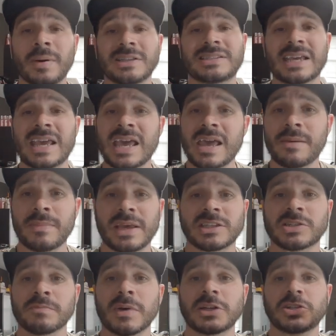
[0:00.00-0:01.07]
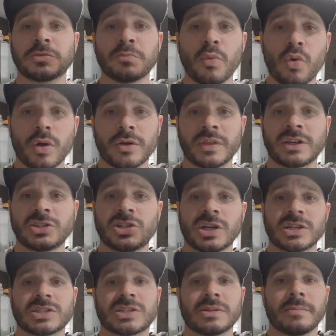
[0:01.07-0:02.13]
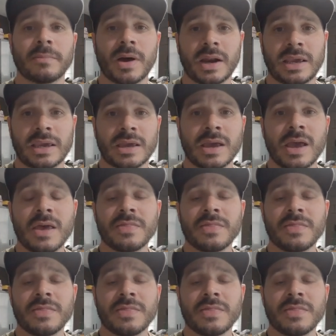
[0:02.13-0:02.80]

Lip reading: But to him, it's much more than just the money,